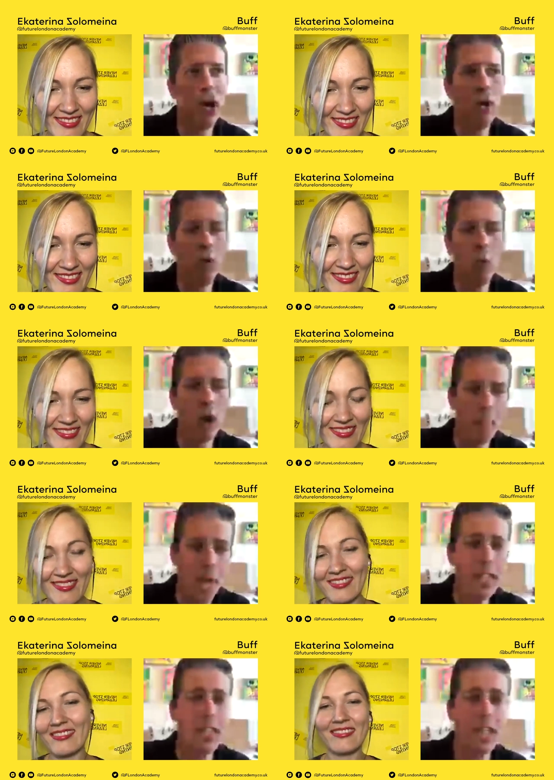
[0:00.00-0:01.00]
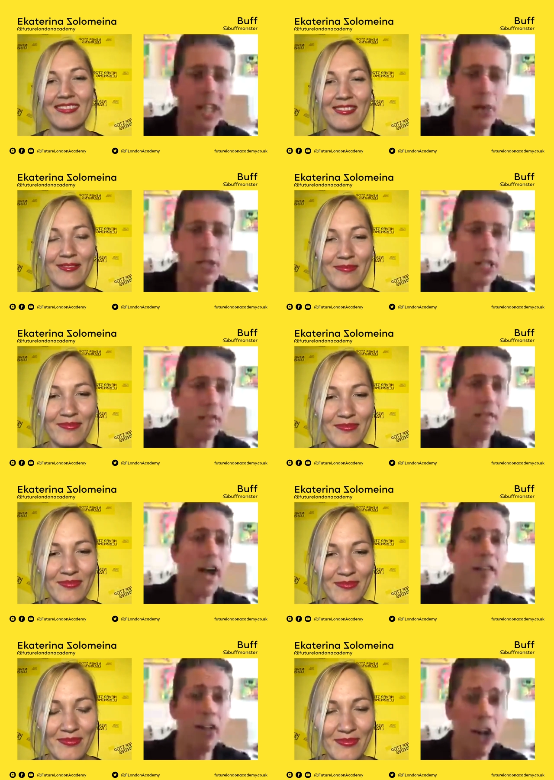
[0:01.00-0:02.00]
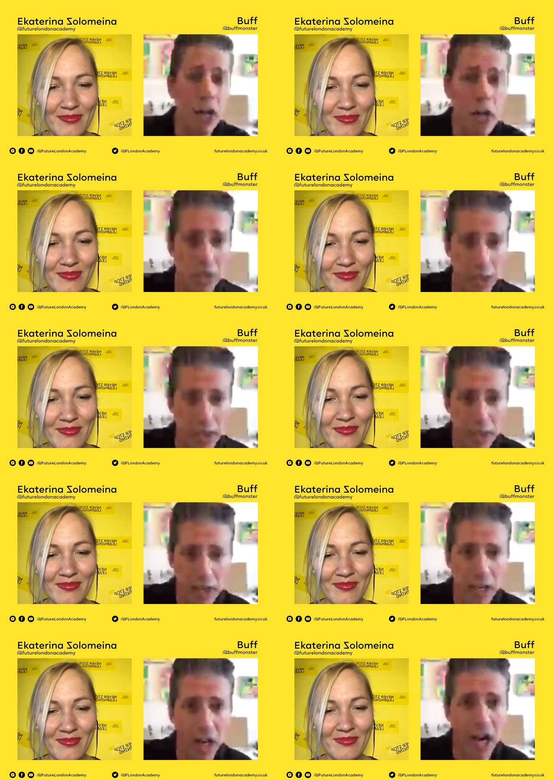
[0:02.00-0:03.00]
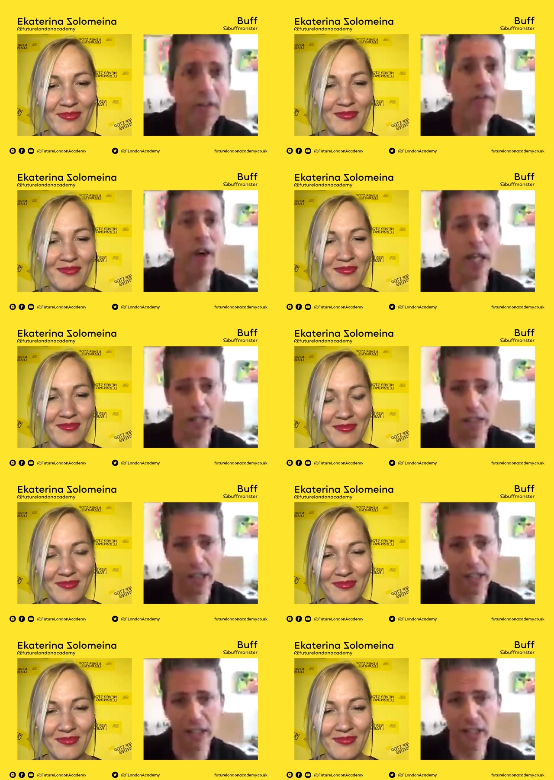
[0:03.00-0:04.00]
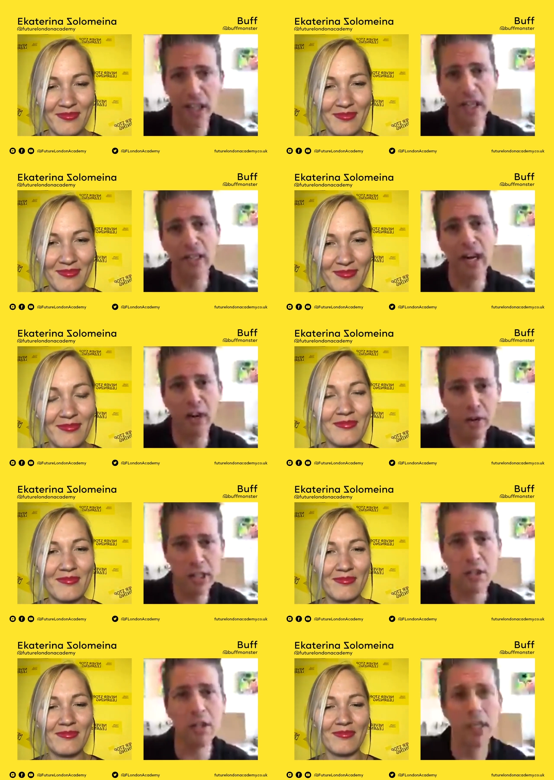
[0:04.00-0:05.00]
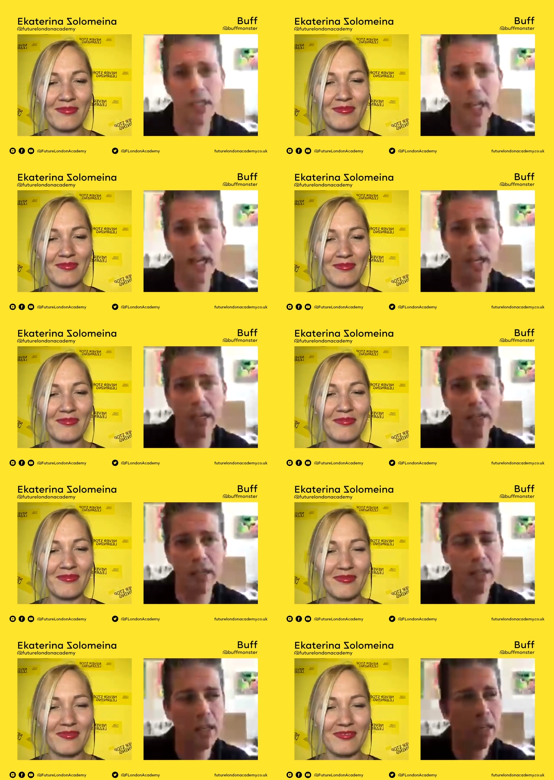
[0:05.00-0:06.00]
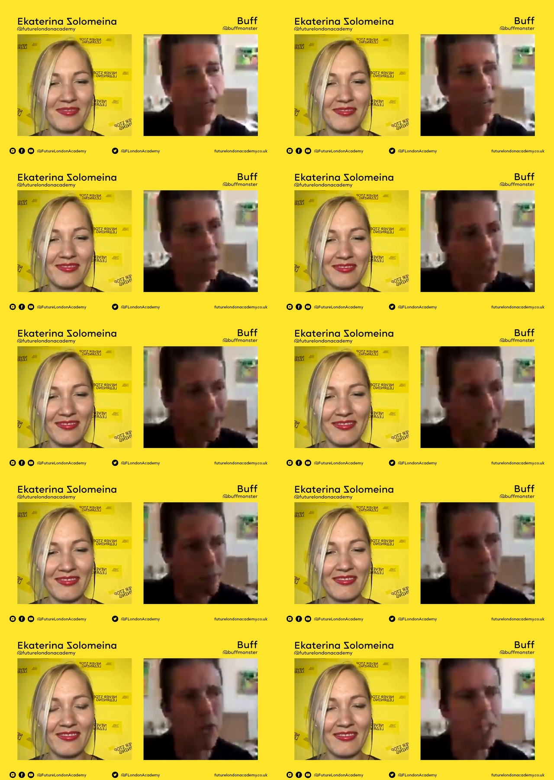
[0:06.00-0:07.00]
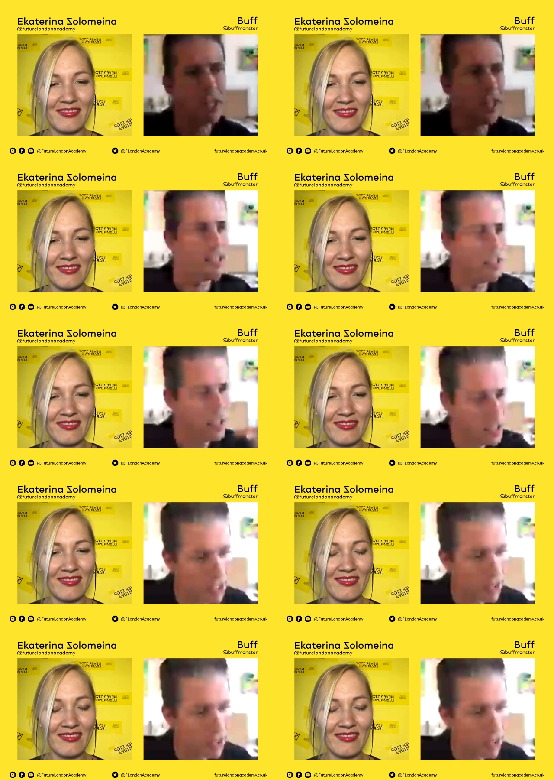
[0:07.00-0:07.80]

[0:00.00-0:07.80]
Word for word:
Speaker 1: but what I'm not telling you is the 500 unfunny things that I already told on stage. You know, it's like this process. You